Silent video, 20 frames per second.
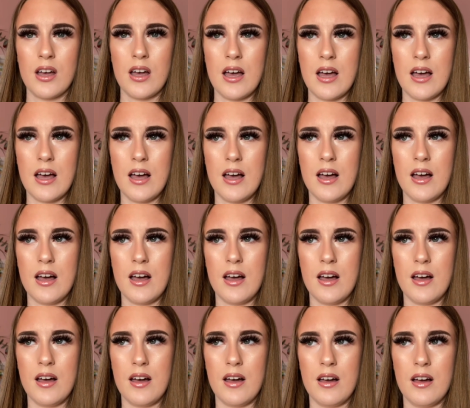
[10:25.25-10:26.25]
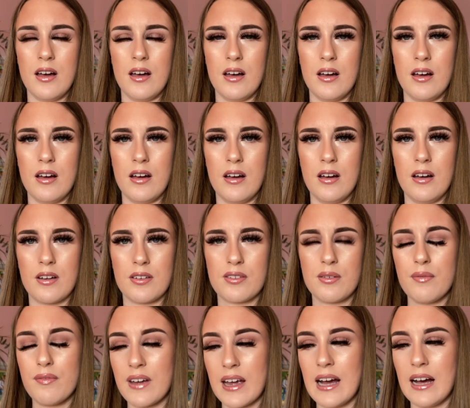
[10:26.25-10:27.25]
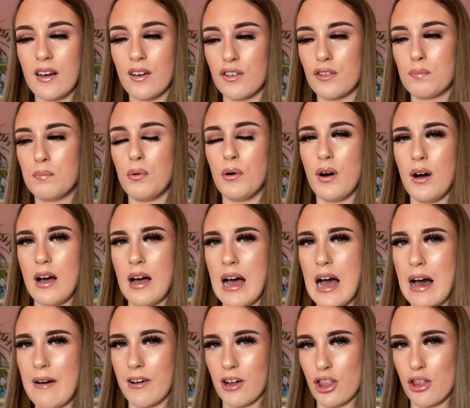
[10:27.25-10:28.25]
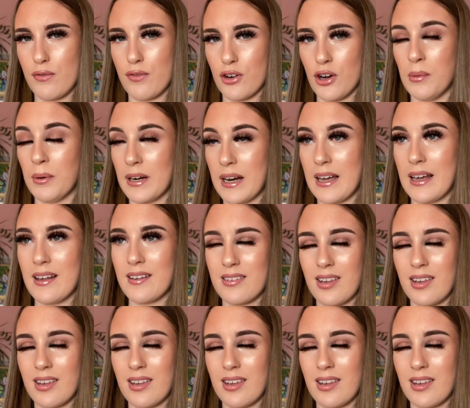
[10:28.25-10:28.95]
Uh, something else, but I actually forgot what it is.